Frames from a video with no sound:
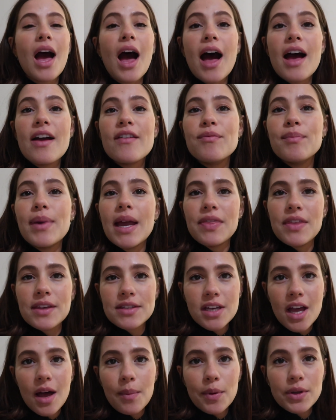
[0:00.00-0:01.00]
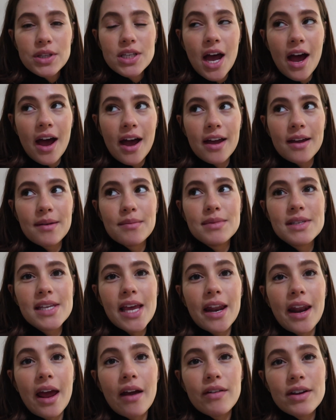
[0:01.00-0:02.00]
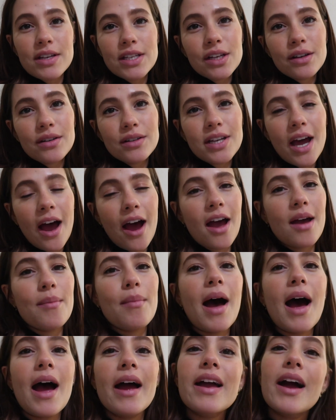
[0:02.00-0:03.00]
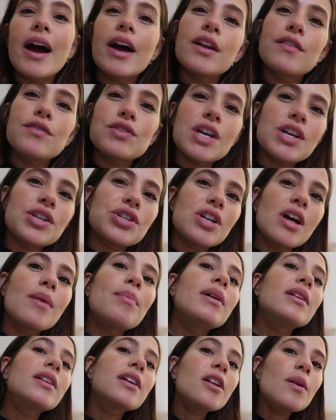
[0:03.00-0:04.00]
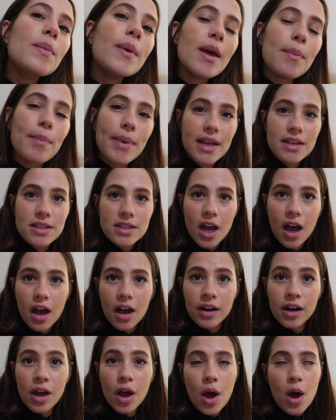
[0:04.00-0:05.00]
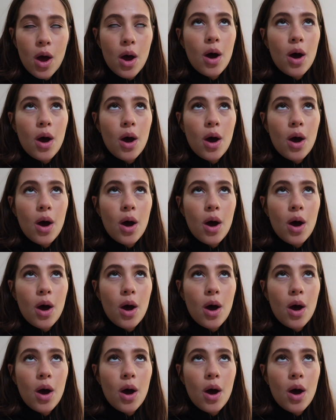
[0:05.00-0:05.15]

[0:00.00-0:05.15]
I've made this a couple times and every single time I kind of change it up a little bit based on